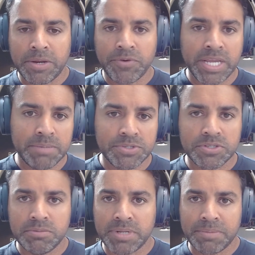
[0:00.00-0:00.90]
my RAM
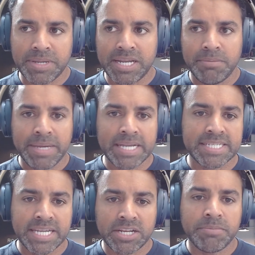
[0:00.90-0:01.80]
soon, but I'm kind of
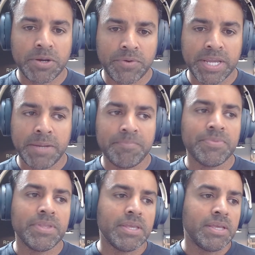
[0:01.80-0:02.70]
maxing out on my RAM.
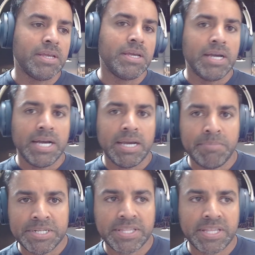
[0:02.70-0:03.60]
I
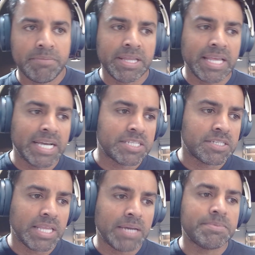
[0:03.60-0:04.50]
mentioned that on my
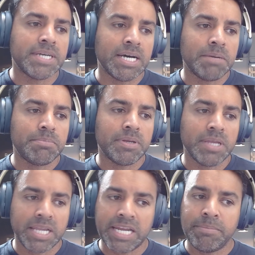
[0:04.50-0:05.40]
last laptop,
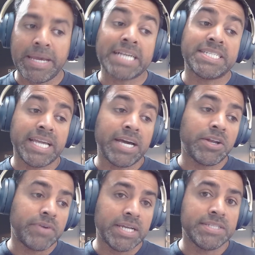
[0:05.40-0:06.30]
kind of maxing out
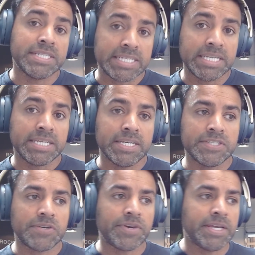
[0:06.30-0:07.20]
around 16
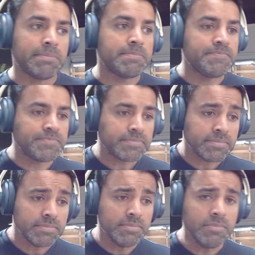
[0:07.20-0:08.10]
gigs of RAM.
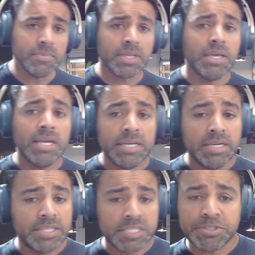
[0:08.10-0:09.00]

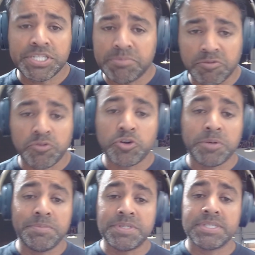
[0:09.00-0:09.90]
This machine
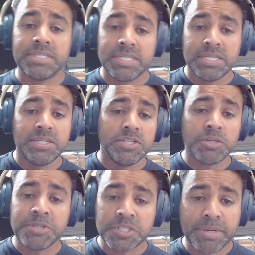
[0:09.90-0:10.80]
performs
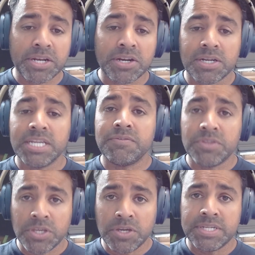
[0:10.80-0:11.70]
so much better,
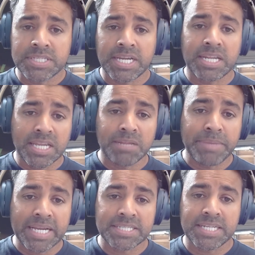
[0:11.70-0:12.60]
even though it is kind of getting
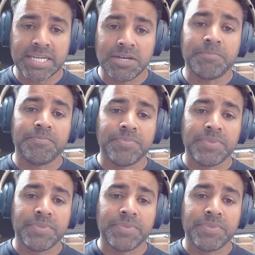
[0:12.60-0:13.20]
maxed out.